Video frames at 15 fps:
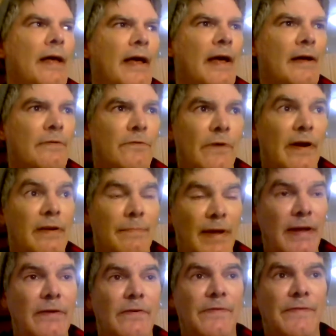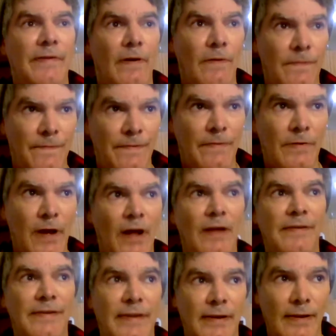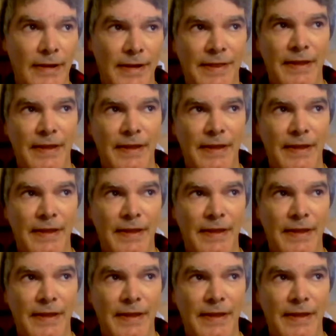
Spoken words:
and trying to make yourself constantly